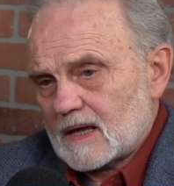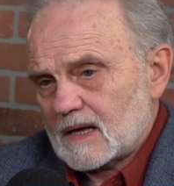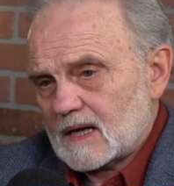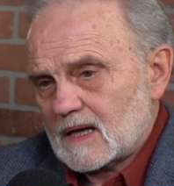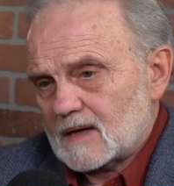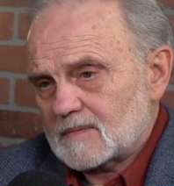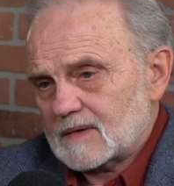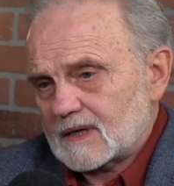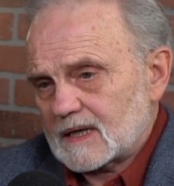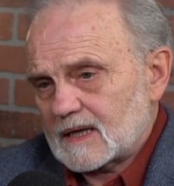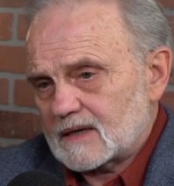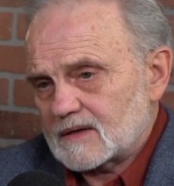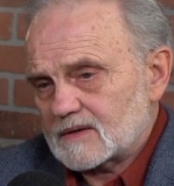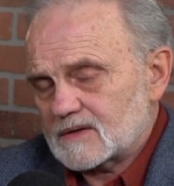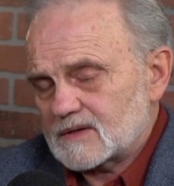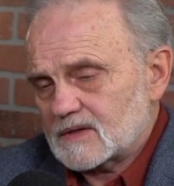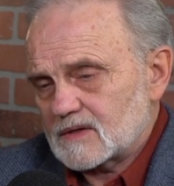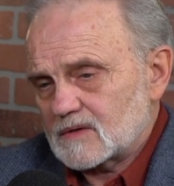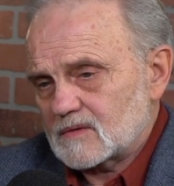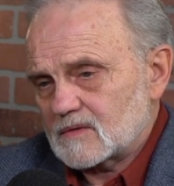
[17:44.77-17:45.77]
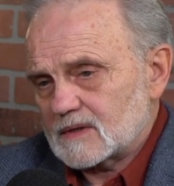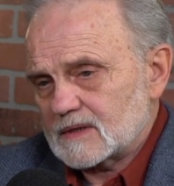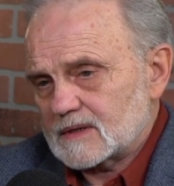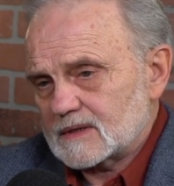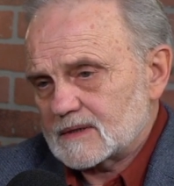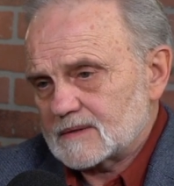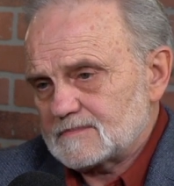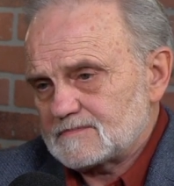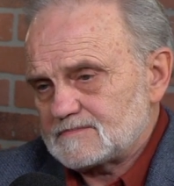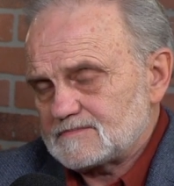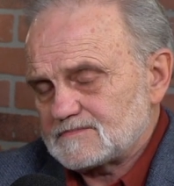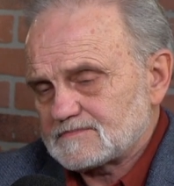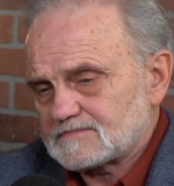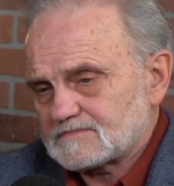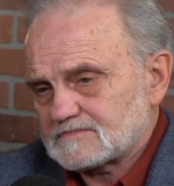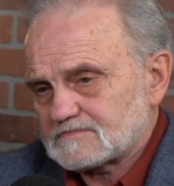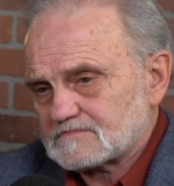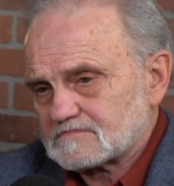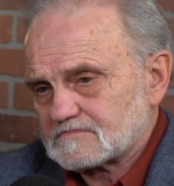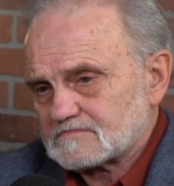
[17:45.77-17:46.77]
I began to,
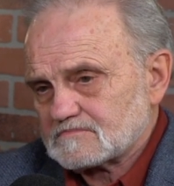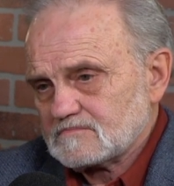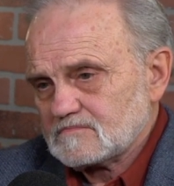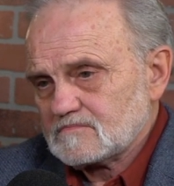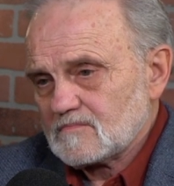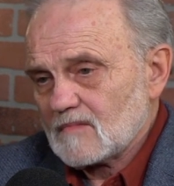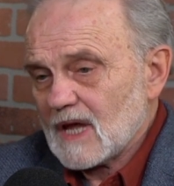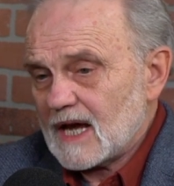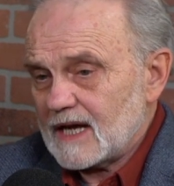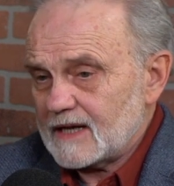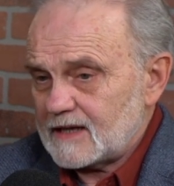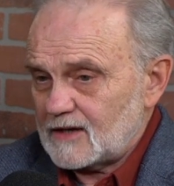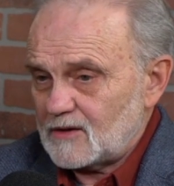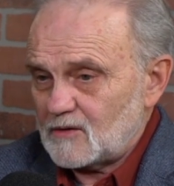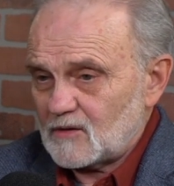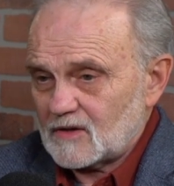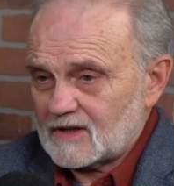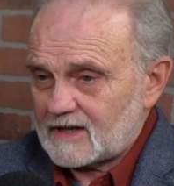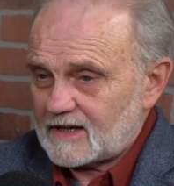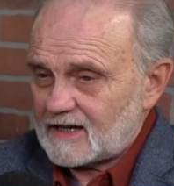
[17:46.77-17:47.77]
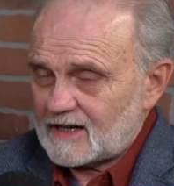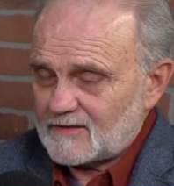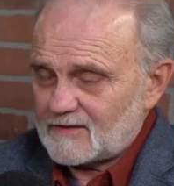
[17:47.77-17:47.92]
I didn't really